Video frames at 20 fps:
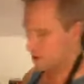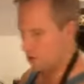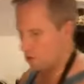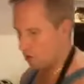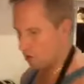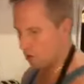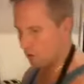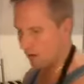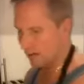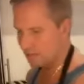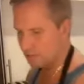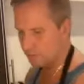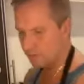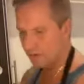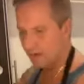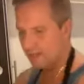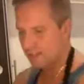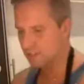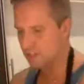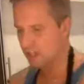always a
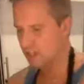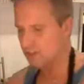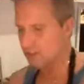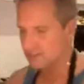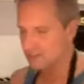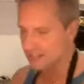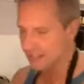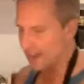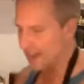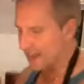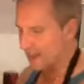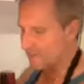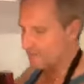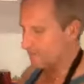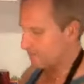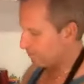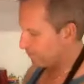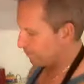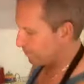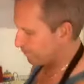pleasure. The same.
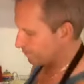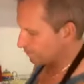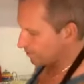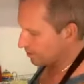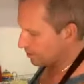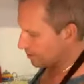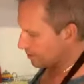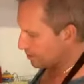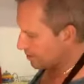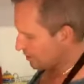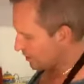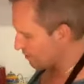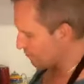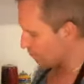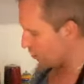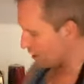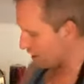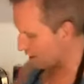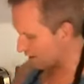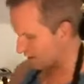
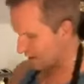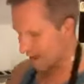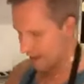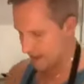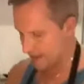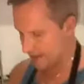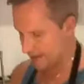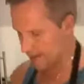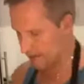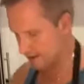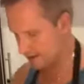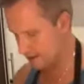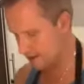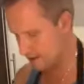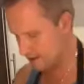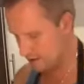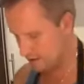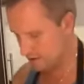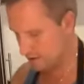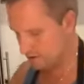Right, okay.
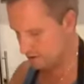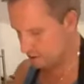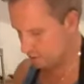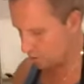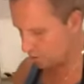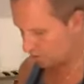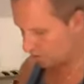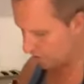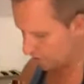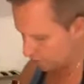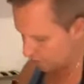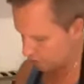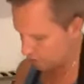So what I'm going to